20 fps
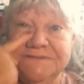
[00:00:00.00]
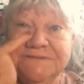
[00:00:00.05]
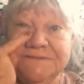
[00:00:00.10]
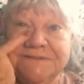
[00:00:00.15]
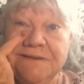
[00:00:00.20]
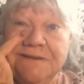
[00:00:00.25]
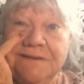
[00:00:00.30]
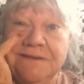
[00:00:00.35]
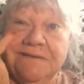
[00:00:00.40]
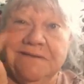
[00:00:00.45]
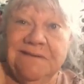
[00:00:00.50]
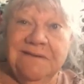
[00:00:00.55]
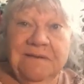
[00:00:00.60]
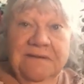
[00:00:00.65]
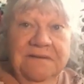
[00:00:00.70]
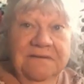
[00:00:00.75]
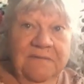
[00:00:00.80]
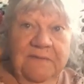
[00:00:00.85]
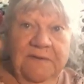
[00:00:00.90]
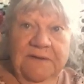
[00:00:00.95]
It's,
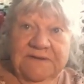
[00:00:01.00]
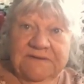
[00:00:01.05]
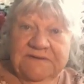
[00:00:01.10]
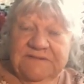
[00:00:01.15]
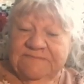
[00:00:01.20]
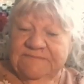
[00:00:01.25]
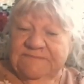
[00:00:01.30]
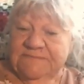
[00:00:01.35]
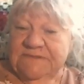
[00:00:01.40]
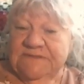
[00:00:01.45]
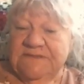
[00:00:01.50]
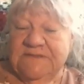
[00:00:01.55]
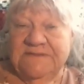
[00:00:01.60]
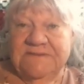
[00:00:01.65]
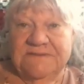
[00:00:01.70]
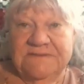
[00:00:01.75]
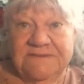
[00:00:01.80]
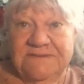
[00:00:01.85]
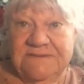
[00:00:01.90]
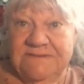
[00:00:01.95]
what,
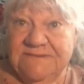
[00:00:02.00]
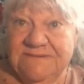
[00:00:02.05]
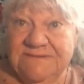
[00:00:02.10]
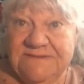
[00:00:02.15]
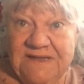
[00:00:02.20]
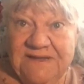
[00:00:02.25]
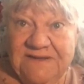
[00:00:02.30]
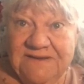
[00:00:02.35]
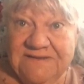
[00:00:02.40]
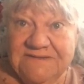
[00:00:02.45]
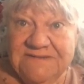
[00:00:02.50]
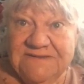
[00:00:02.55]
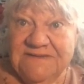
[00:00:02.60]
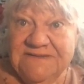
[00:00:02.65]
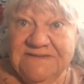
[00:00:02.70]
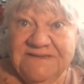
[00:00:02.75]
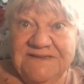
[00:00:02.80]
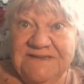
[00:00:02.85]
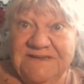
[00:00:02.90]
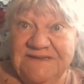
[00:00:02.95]
it's
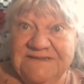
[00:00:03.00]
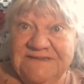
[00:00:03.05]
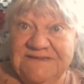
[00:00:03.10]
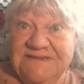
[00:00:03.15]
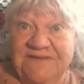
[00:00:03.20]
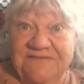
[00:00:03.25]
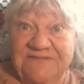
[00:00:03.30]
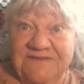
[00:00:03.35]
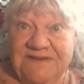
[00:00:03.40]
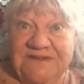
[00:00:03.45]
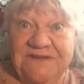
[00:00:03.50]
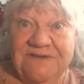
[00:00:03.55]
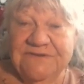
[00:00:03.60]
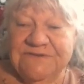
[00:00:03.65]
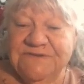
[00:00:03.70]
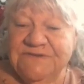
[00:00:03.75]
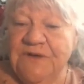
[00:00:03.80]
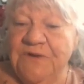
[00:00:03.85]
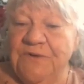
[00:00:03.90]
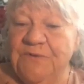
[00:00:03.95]
60, 70
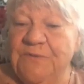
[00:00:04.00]
years